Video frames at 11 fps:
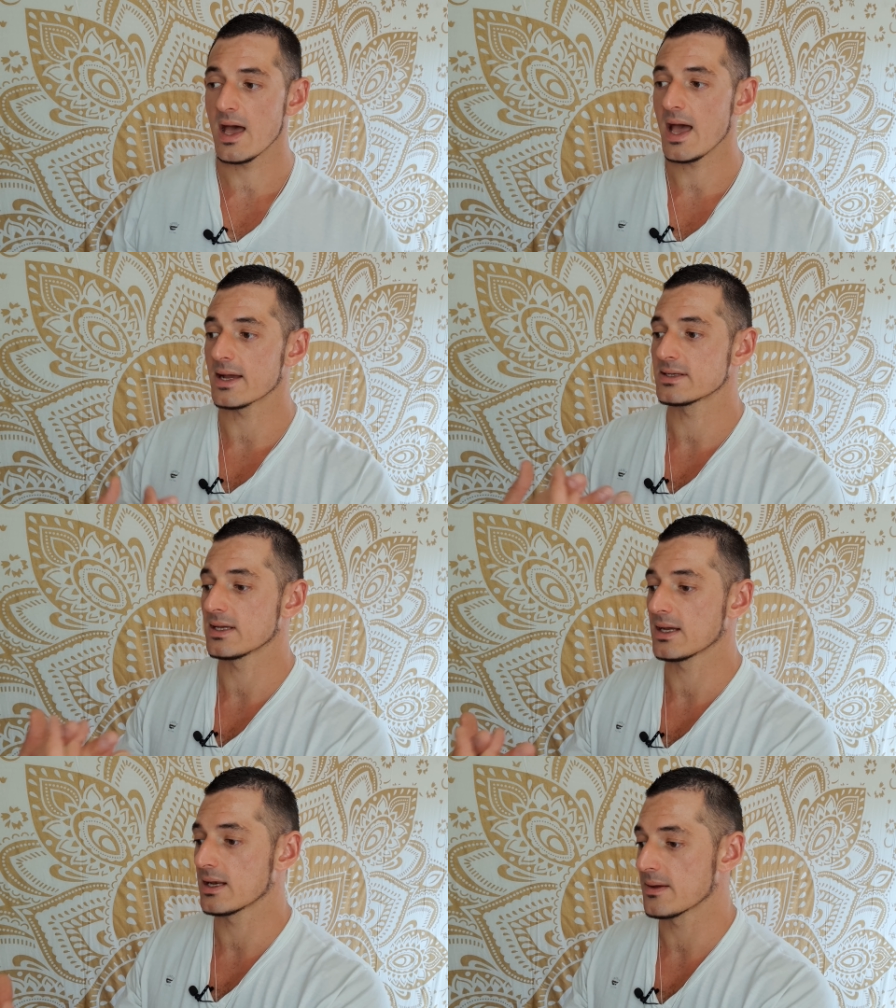
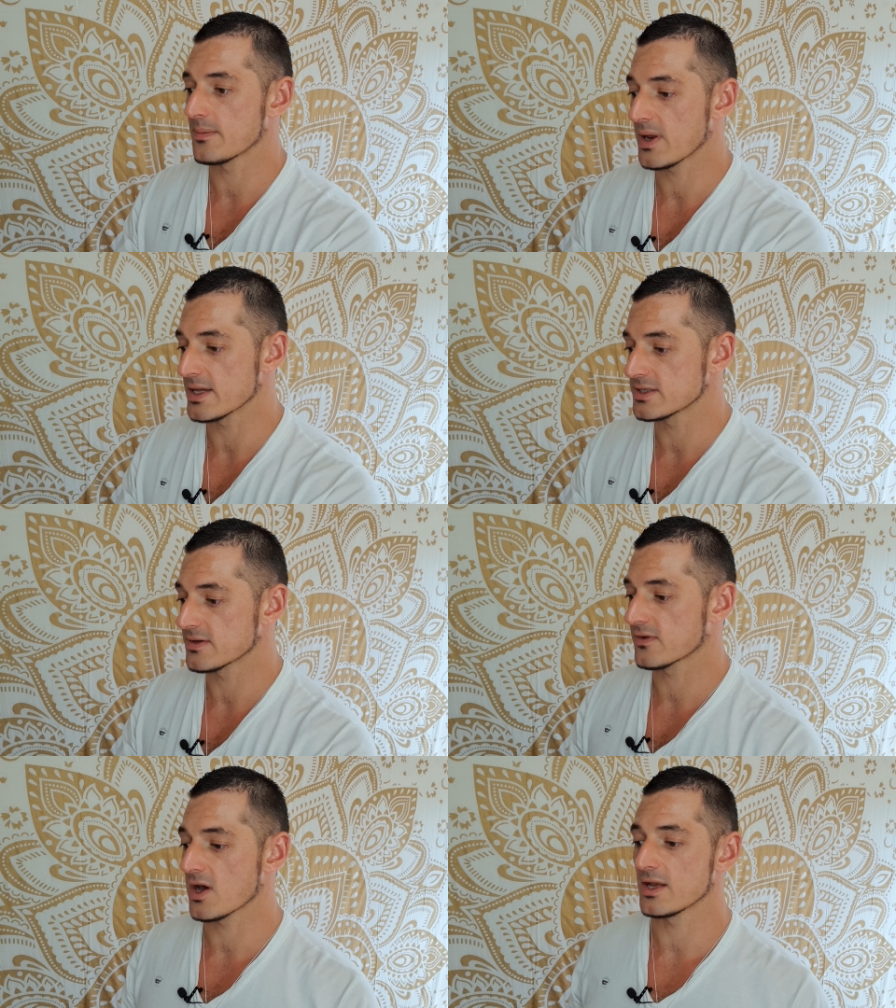acting in a place
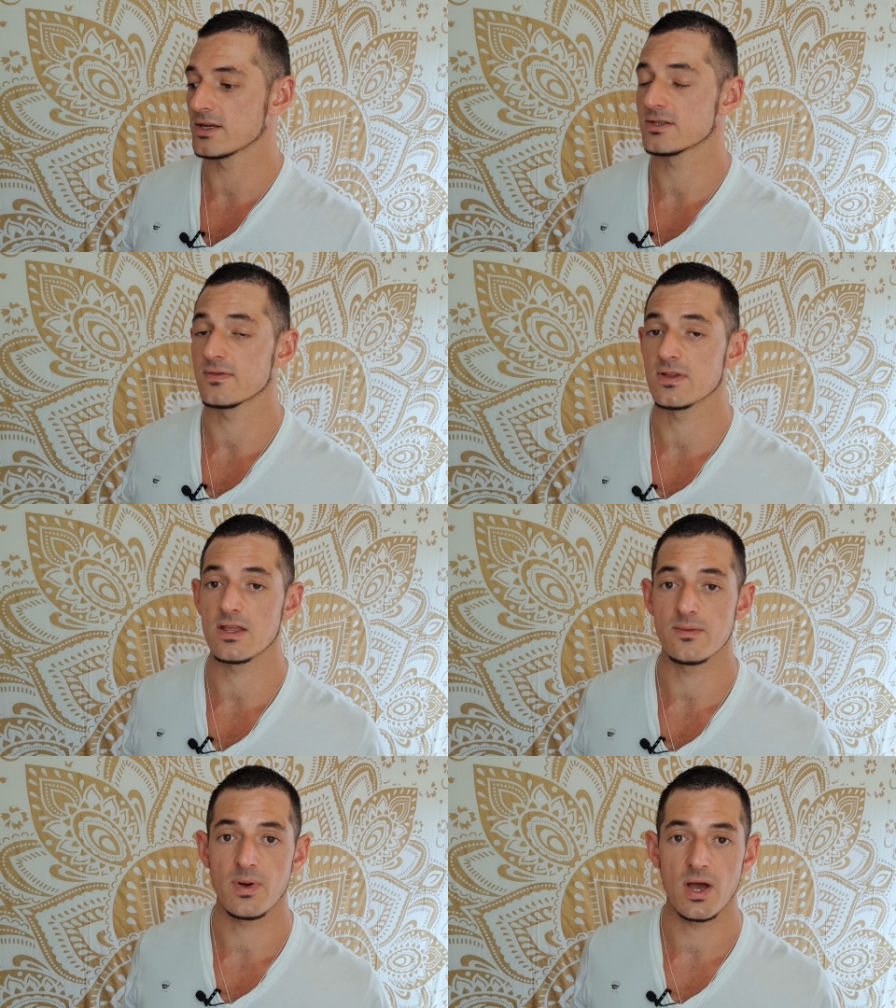of kindness for the
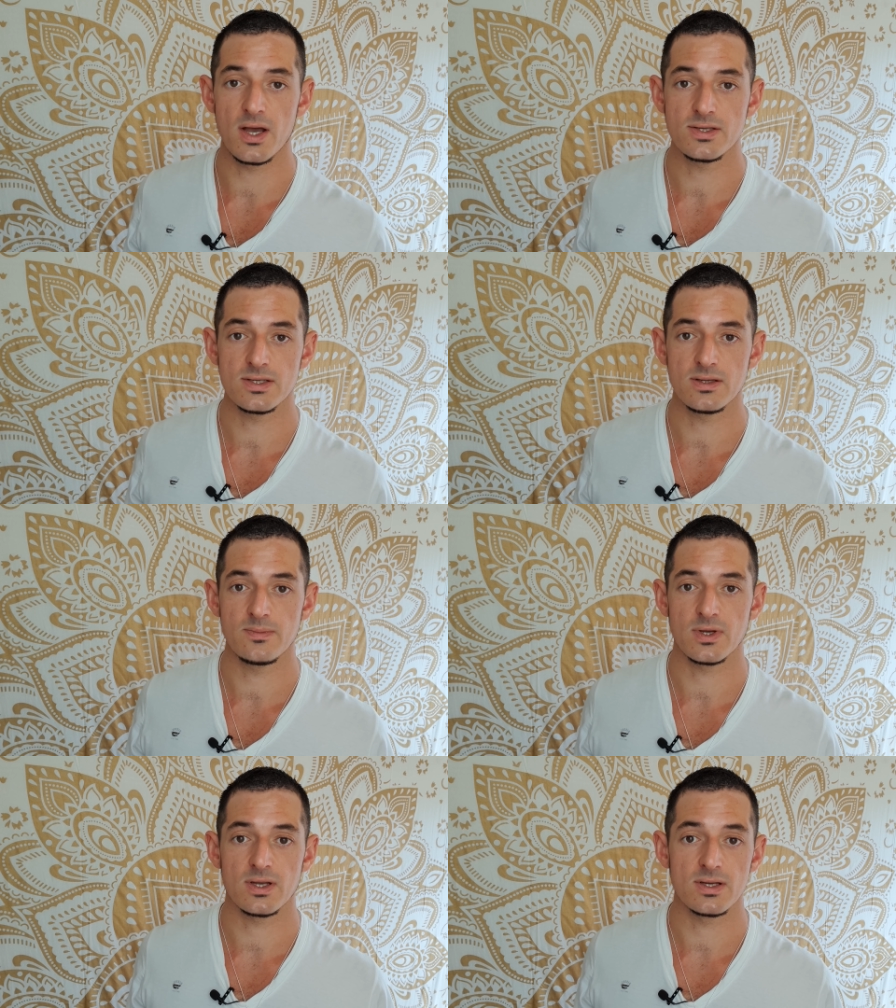other
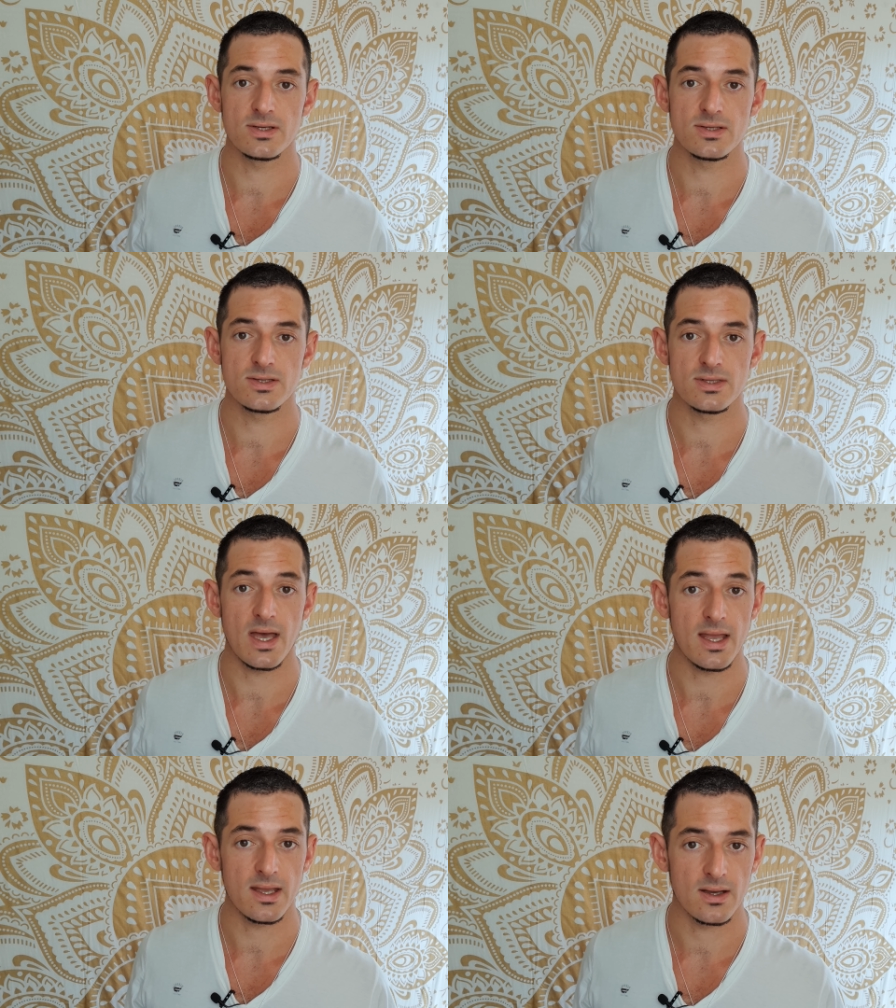person because
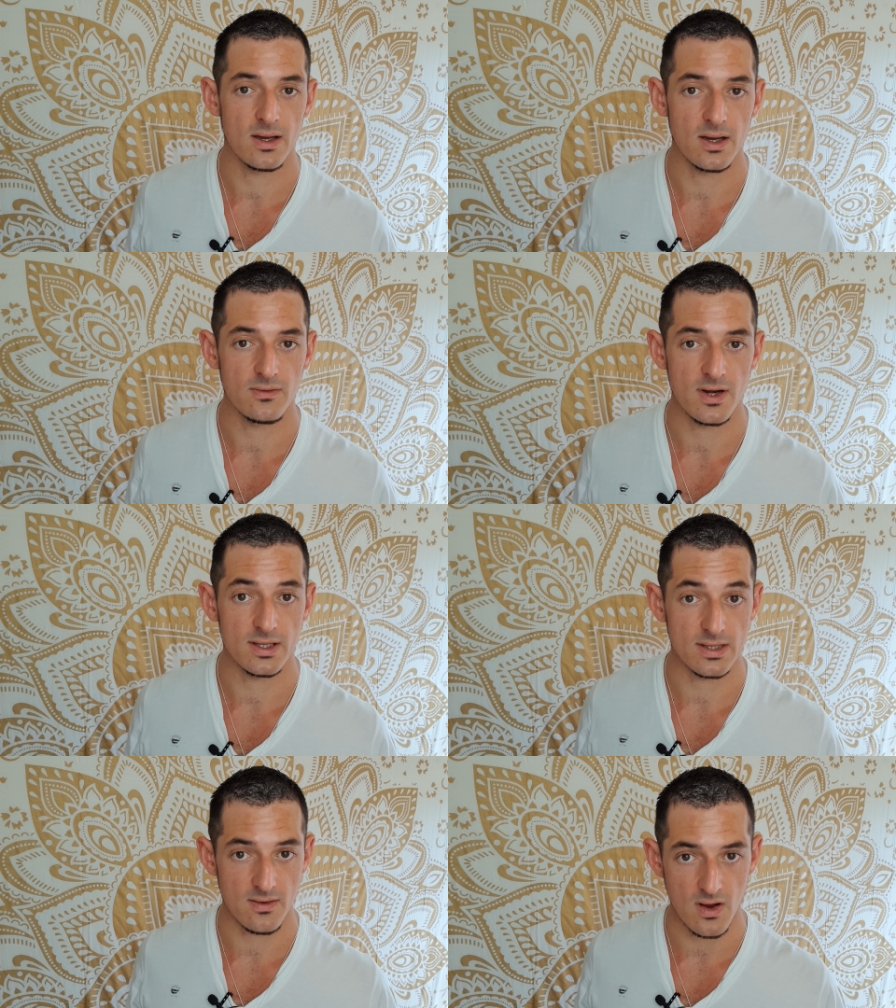they are
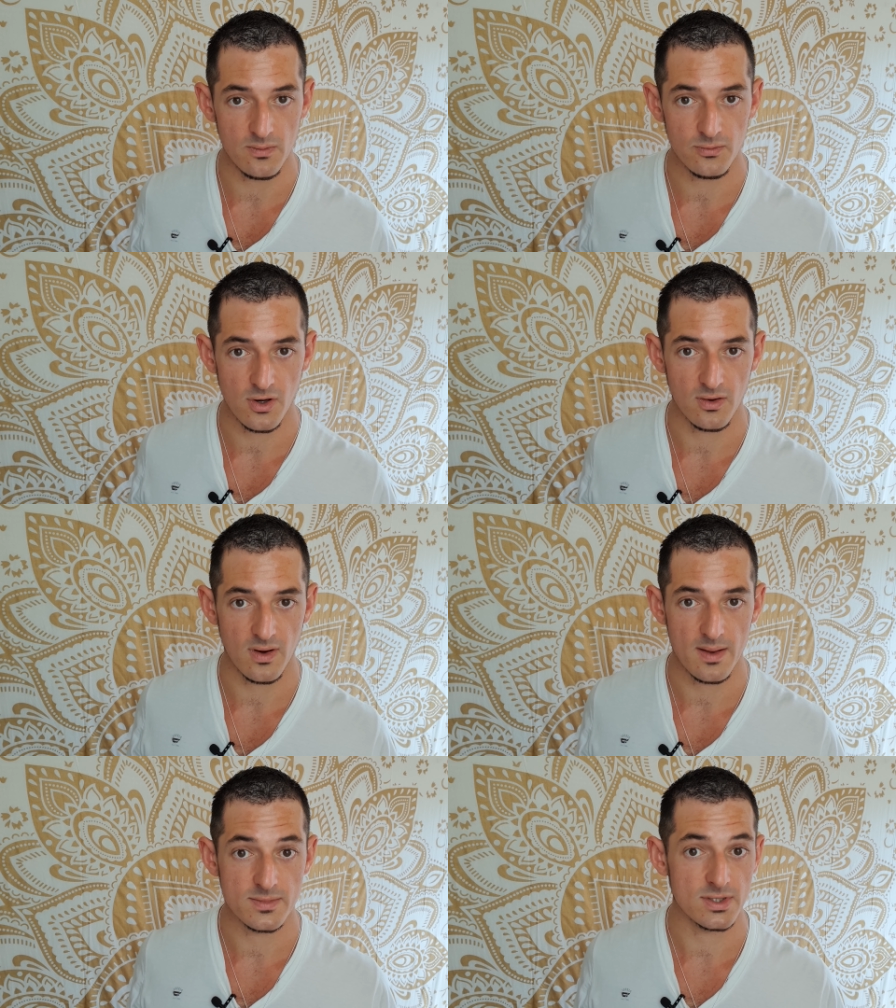running their own
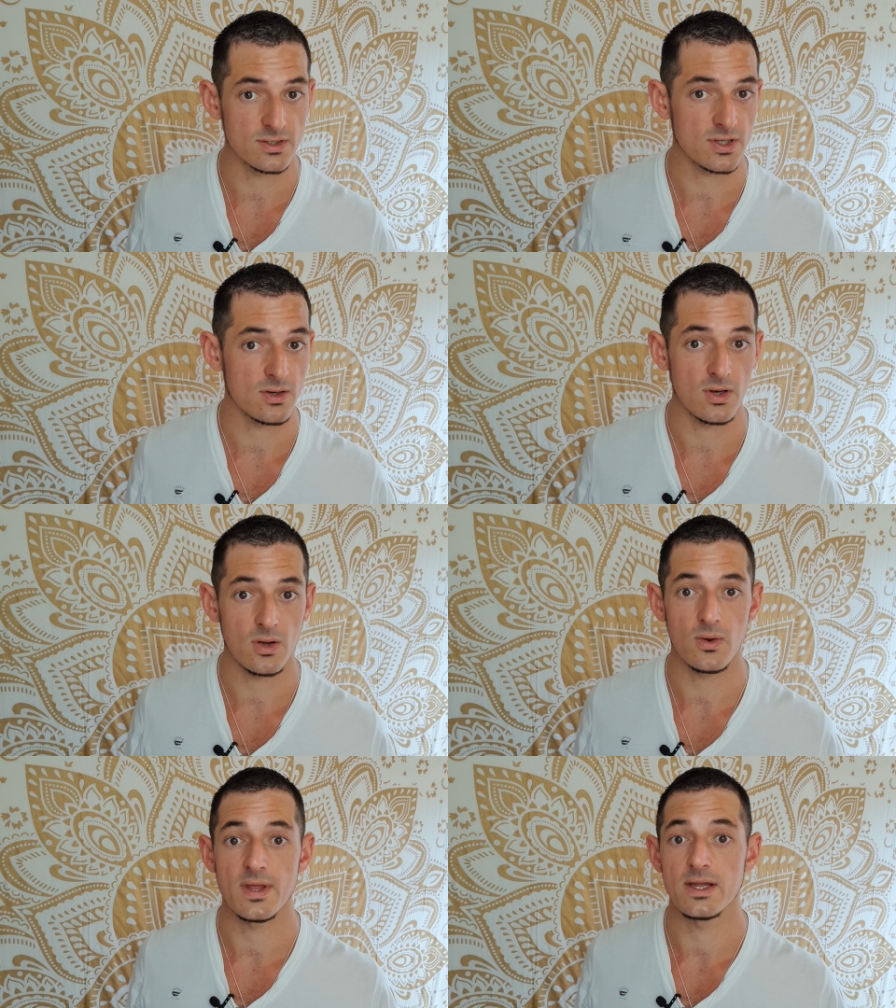programs and don't
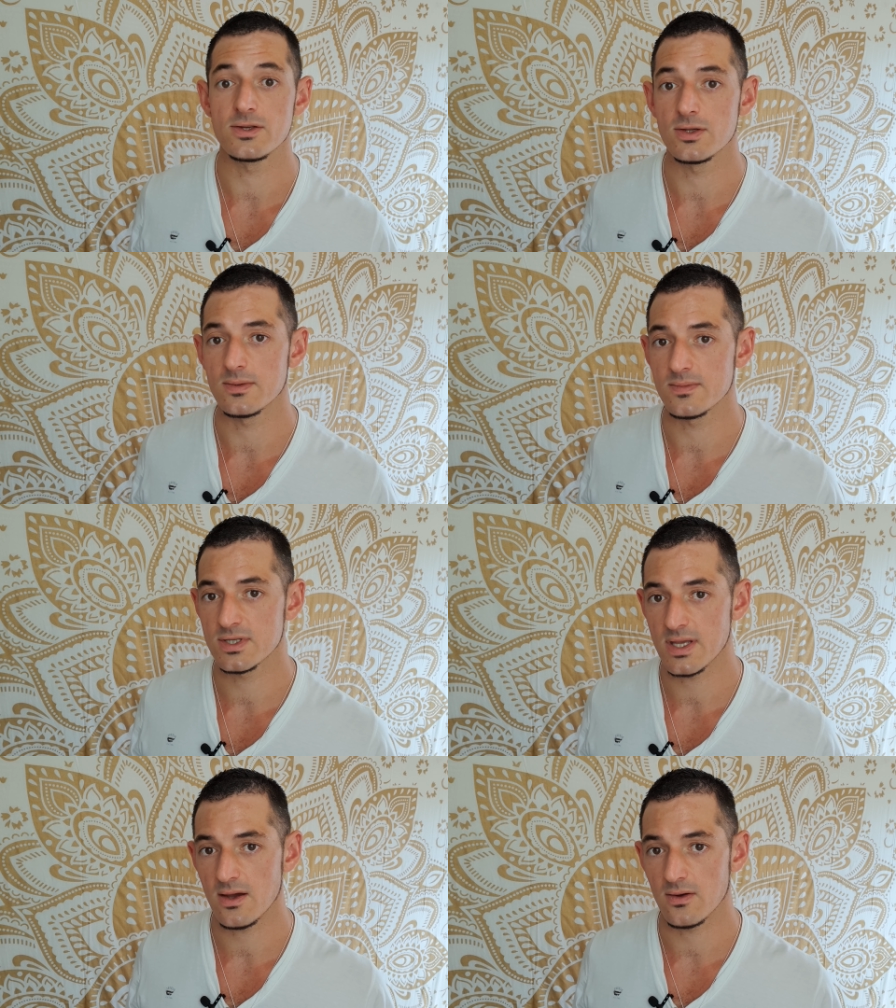know what they do
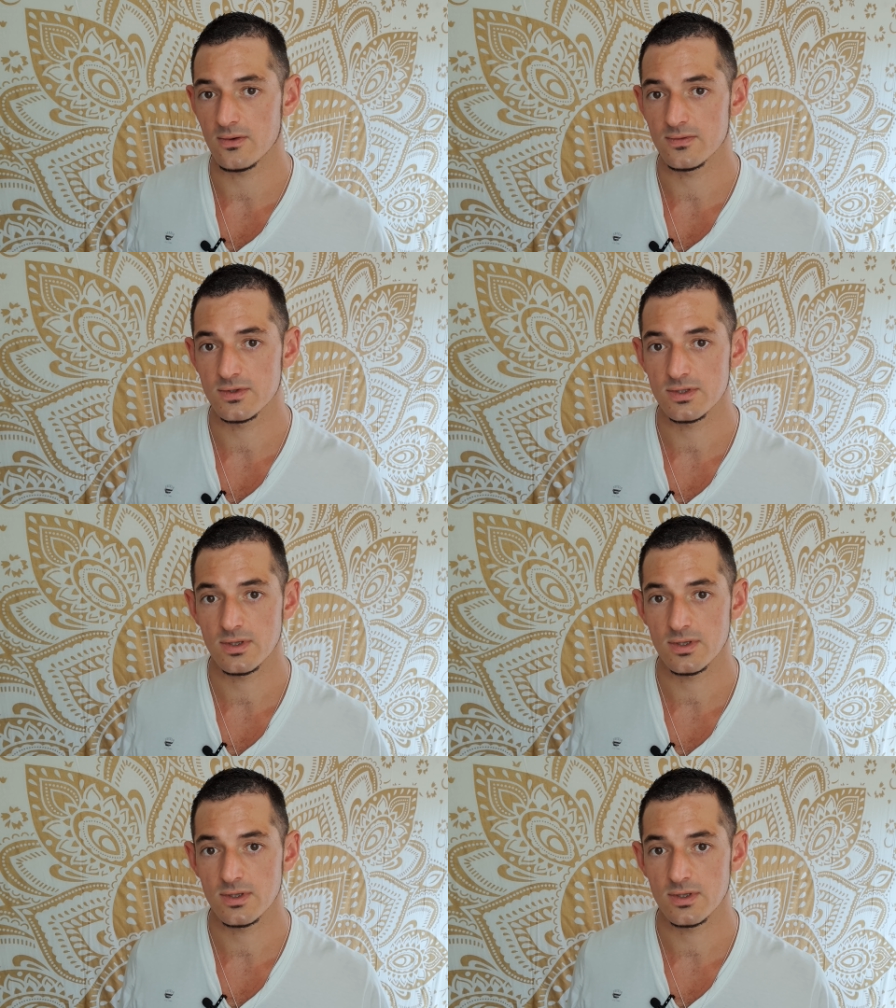themselves,